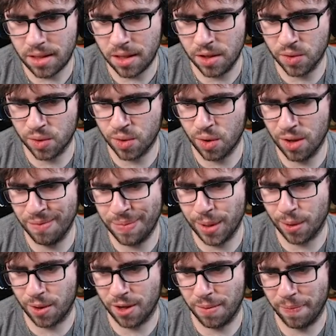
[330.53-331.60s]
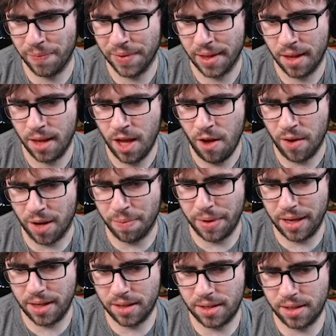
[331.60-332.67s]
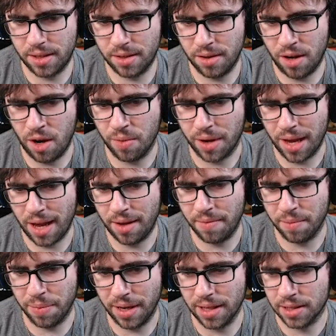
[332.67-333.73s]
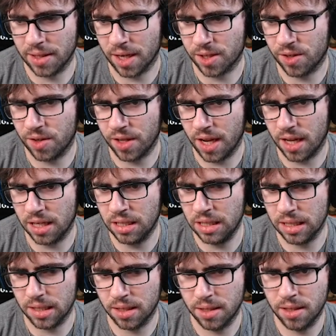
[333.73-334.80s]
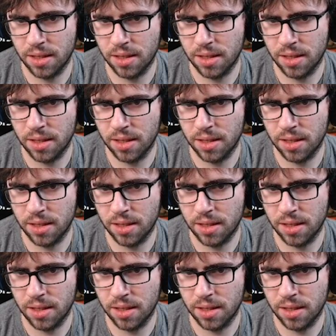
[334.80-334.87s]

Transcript: Tortolan Pilgrim. We can play this. Oh, we can't even play this next turn yet. Ugh.